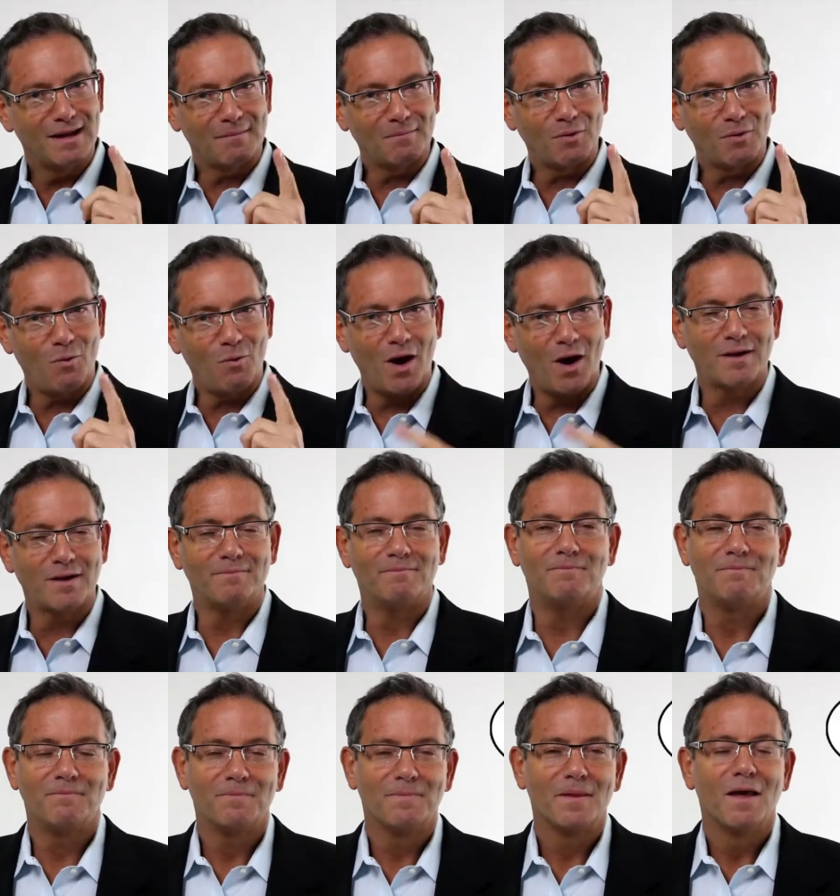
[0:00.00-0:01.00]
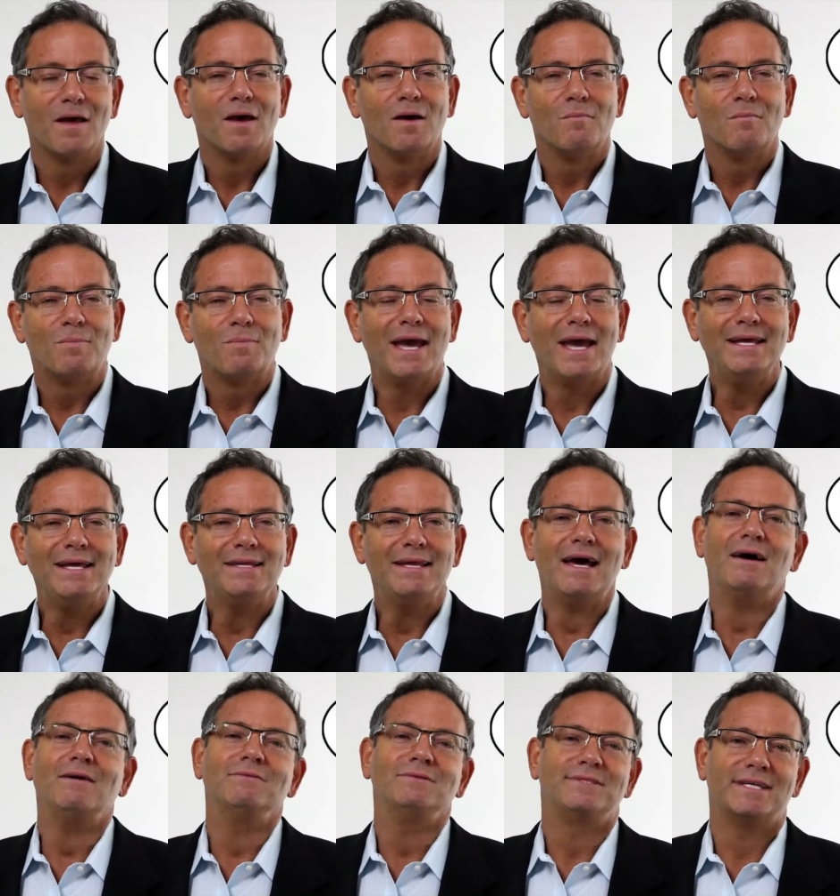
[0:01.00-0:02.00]
Number 1, pay
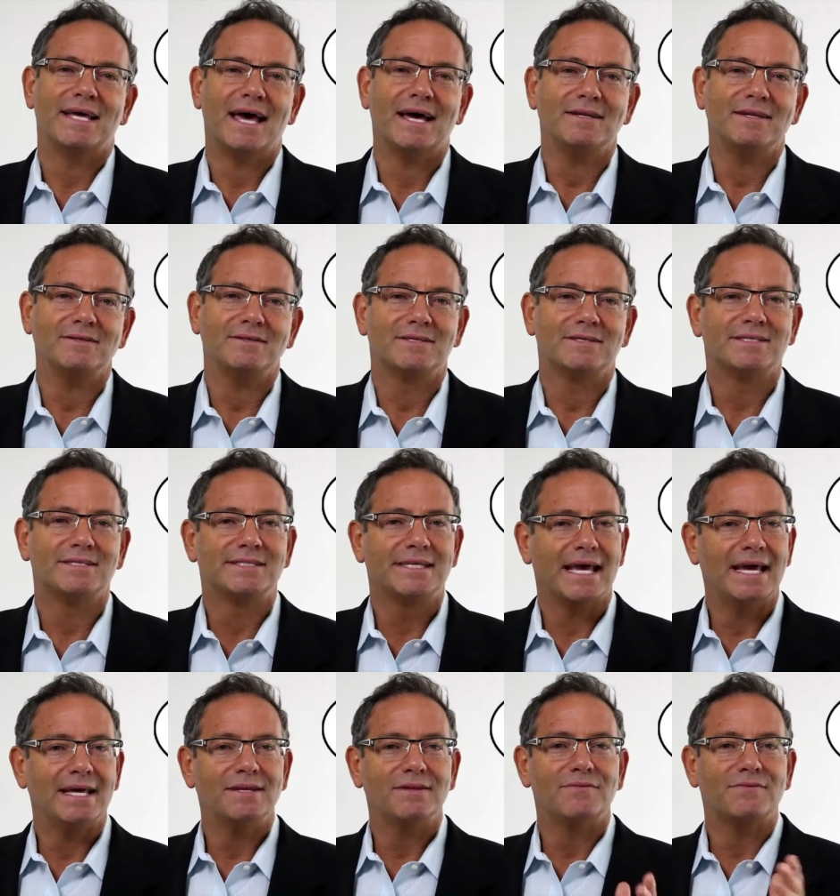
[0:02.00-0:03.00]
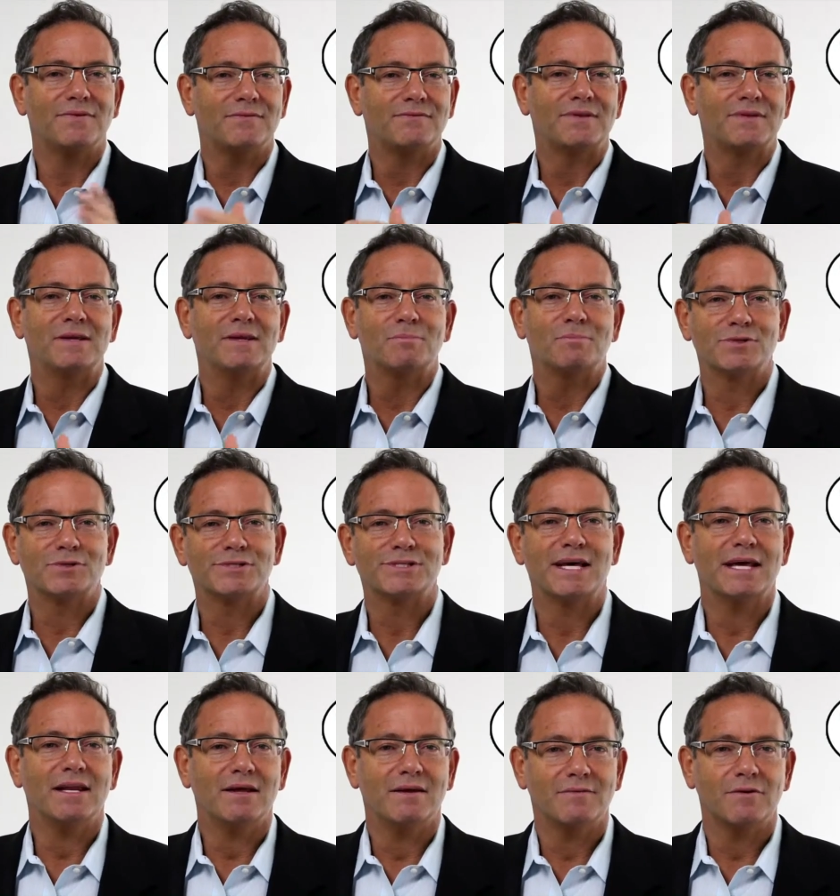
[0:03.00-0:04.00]
down debt to 10 to
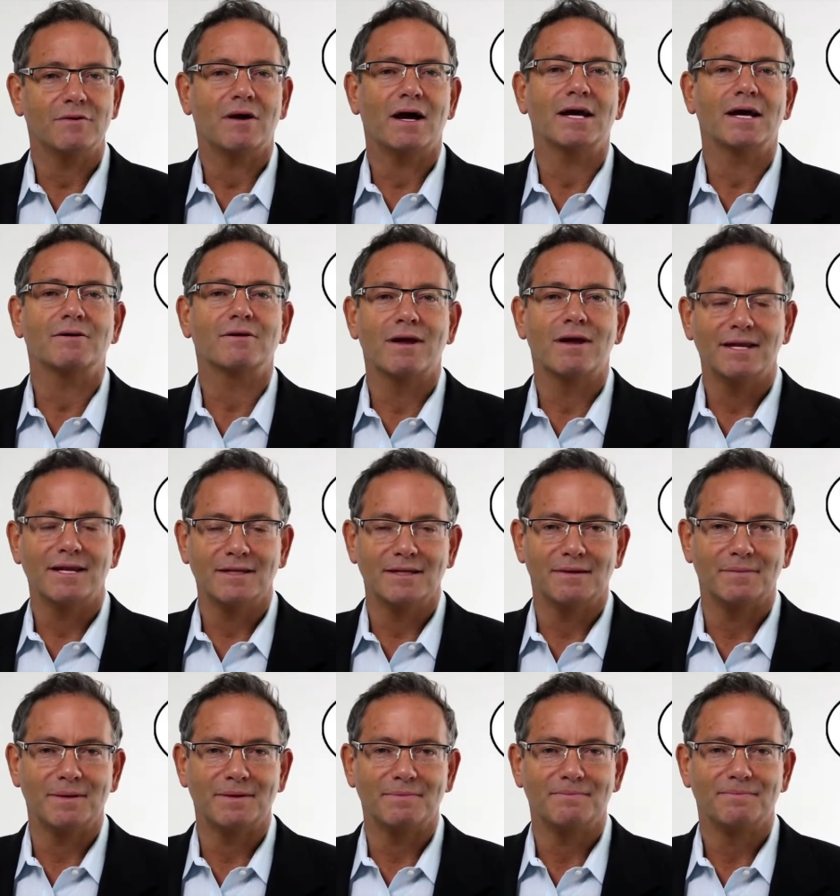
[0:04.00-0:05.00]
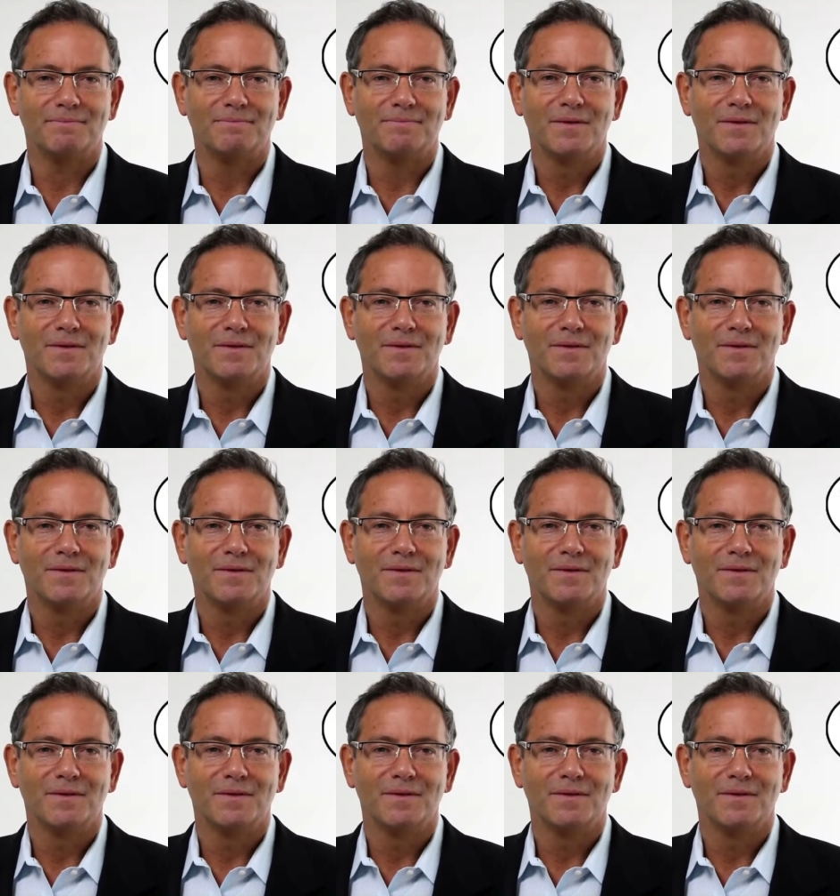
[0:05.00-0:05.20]
15% of your high credit limit.